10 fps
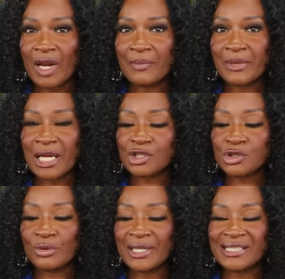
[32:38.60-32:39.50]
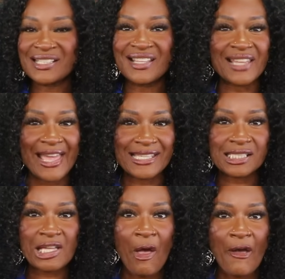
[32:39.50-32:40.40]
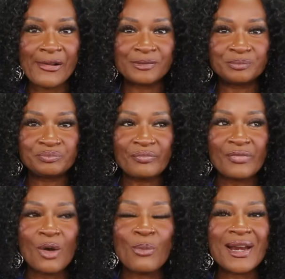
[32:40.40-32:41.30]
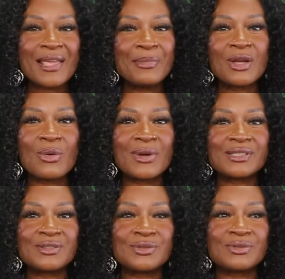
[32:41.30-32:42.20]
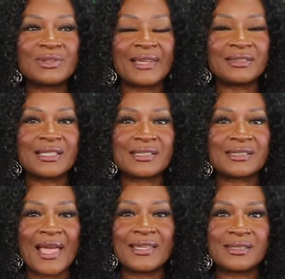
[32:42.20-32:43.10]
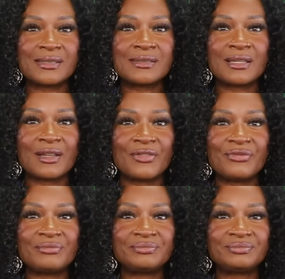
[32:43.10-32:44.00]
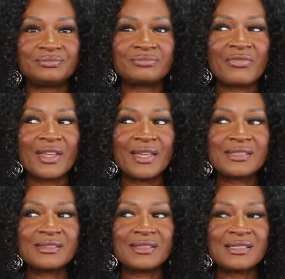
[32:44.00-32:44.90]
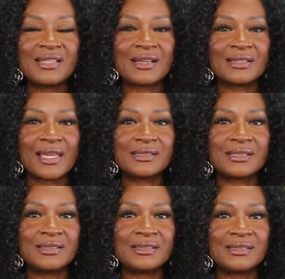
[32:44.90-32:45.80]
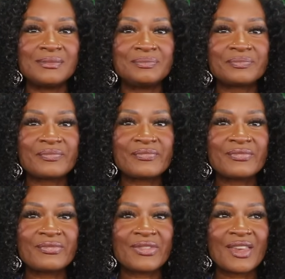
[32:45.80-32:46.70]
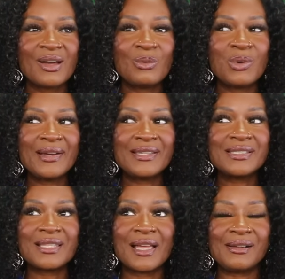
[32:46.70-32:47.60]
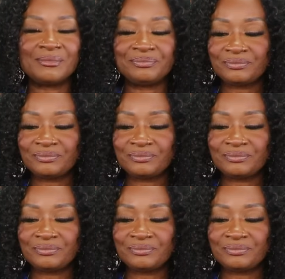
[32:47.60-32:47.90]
I'm not sure. Is it Alaska? Where they be going to do like that science and stuff? It's, that's not Alaska, is it? Where is that?